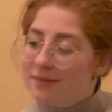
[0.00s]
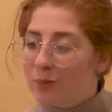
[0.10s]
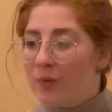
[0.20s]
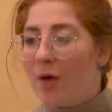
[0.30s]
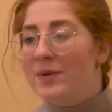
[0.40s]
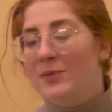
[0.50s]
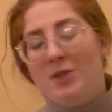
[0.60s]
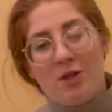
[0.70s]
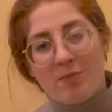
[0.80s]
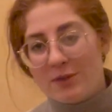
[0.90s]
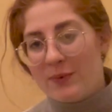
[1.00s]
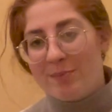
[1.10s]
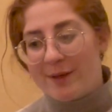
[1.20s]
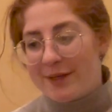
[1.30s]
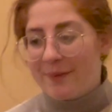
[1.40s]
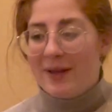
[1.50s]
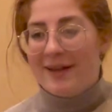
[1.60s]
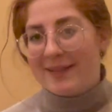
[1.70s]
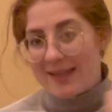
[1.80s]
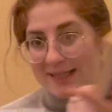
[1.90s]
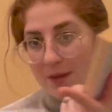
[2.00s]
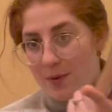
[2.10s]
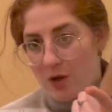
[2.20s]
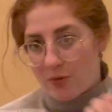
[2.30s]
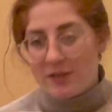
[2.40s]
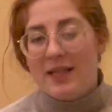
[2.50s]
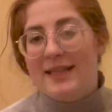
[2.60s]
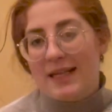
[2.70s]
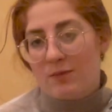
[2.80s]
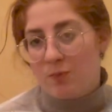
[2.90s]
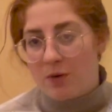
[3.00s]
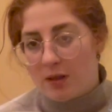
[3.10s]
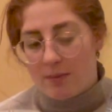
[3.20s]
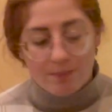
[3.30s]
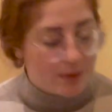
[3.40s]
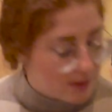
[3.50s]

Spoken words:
we always return the books with a book. That's how it goes. That's book club book